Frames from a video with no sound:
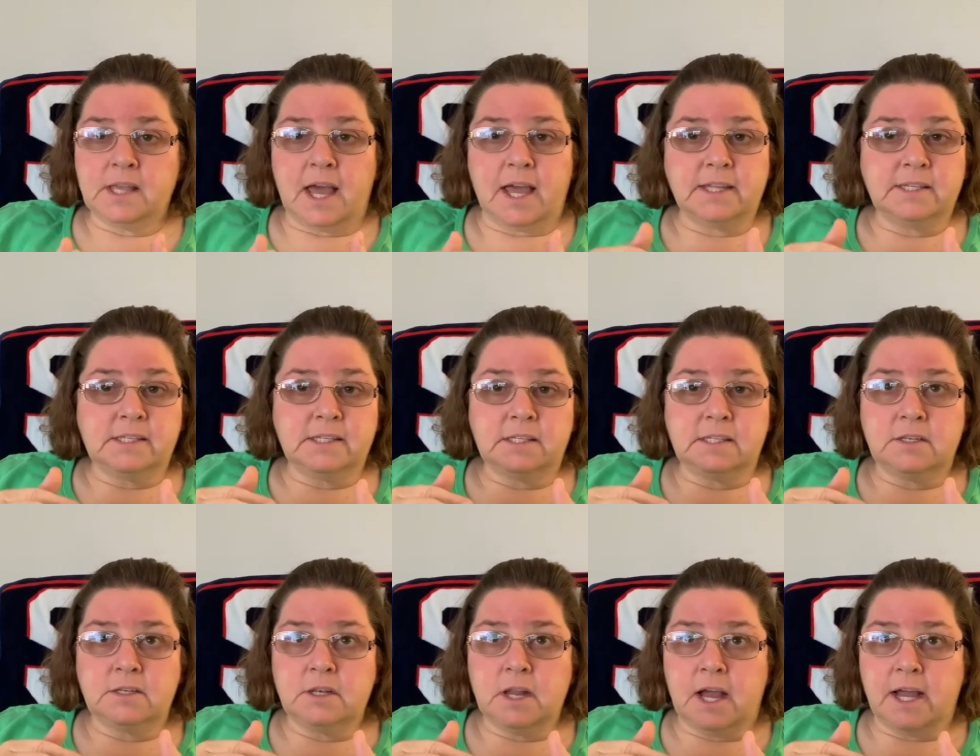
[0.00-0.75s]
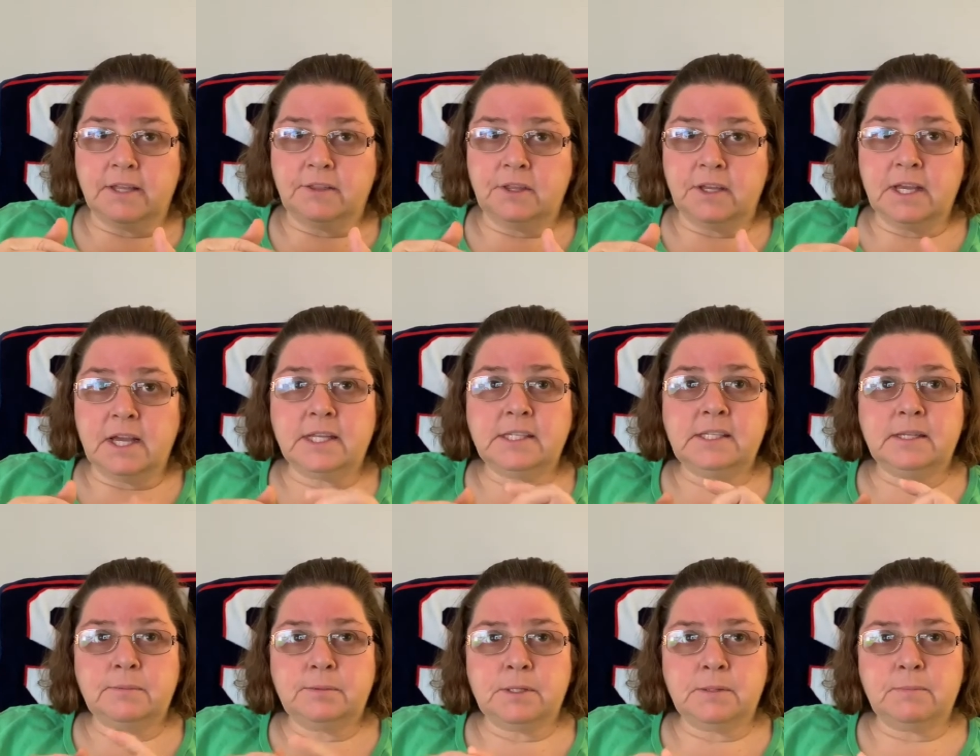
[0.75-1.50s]
I didn't, I think I
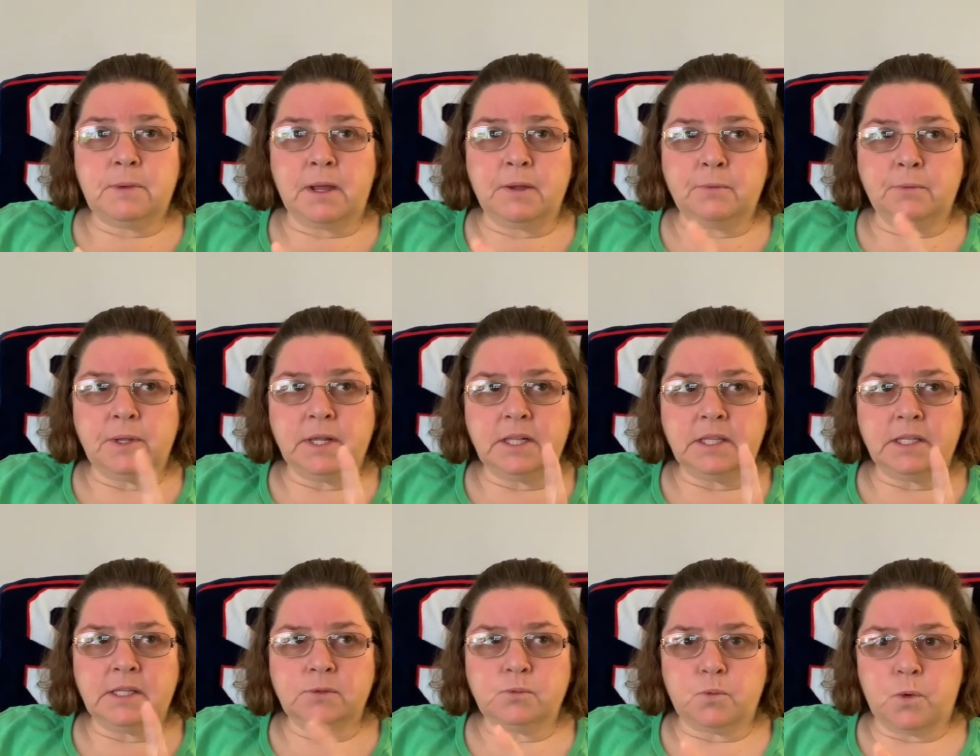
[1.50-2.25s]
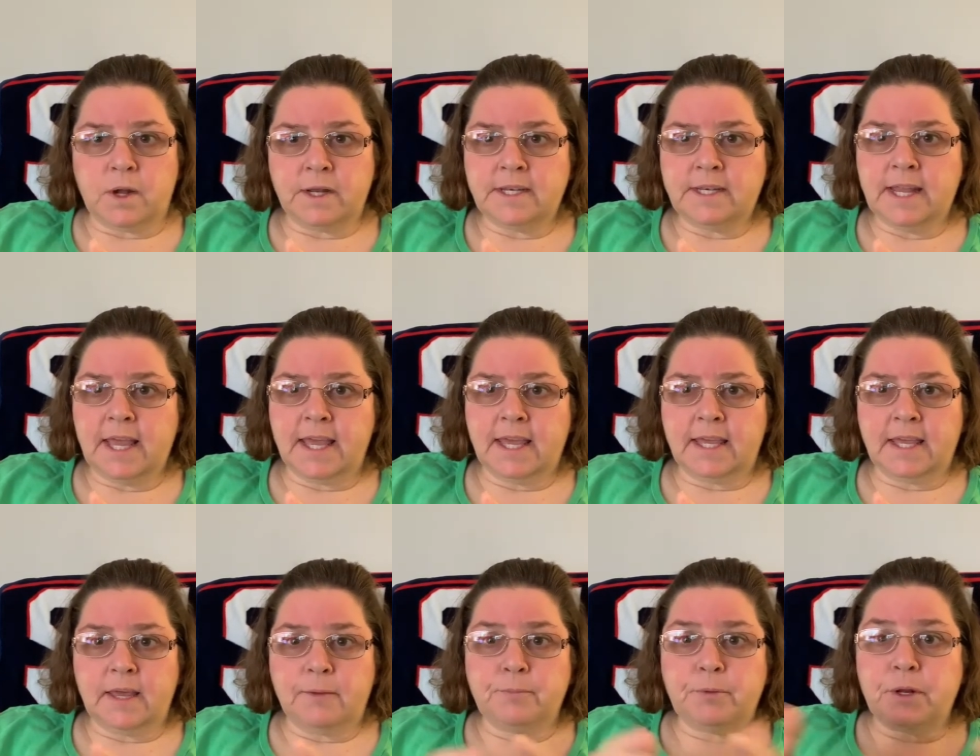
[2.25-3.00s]
dipped in my weeklies one
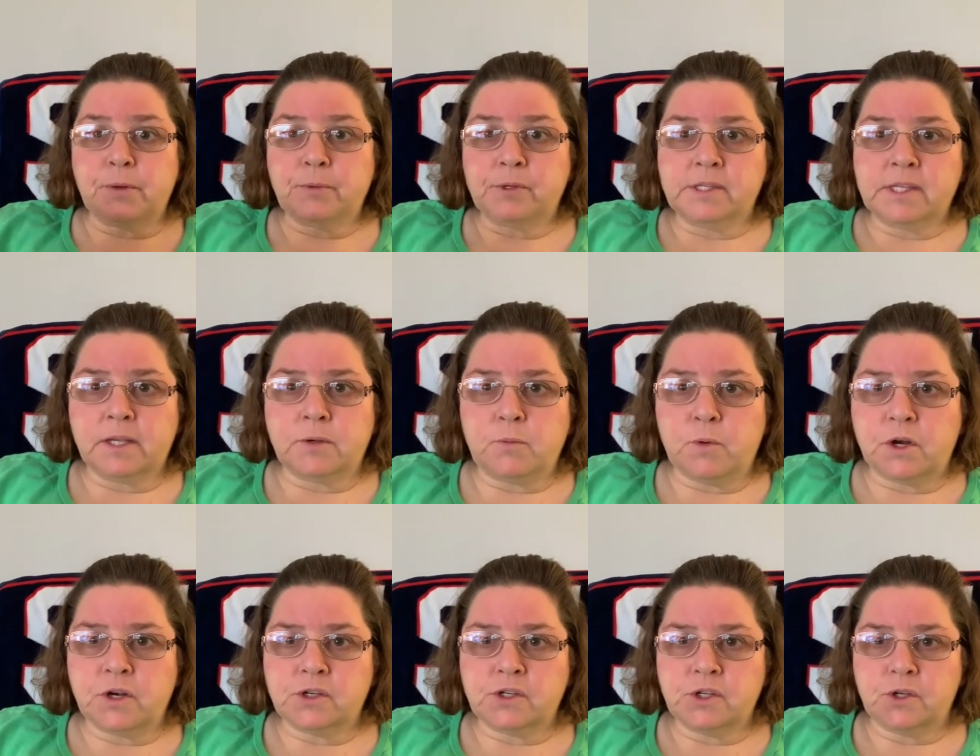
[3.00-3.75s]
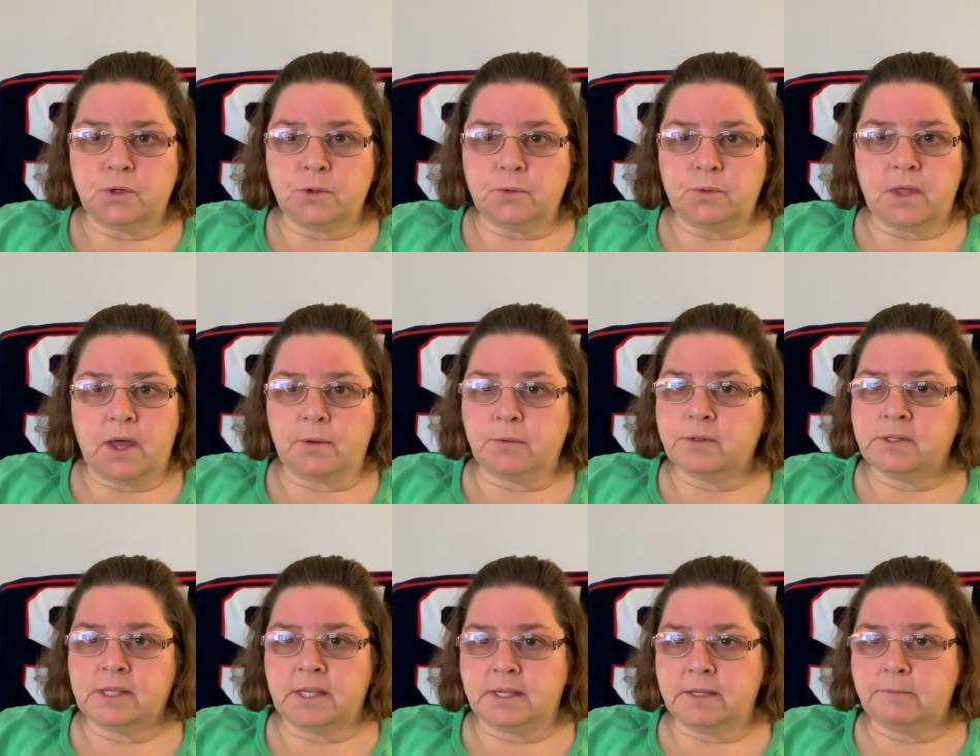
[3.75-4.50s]
day, but it was like one or two. That
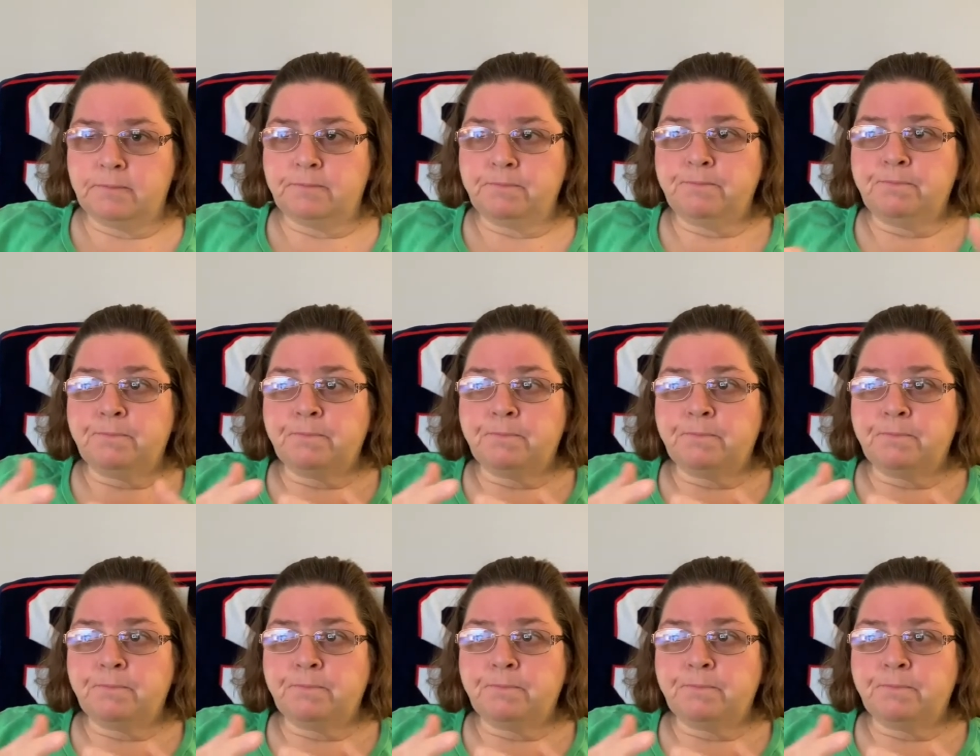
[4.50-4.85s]
was it.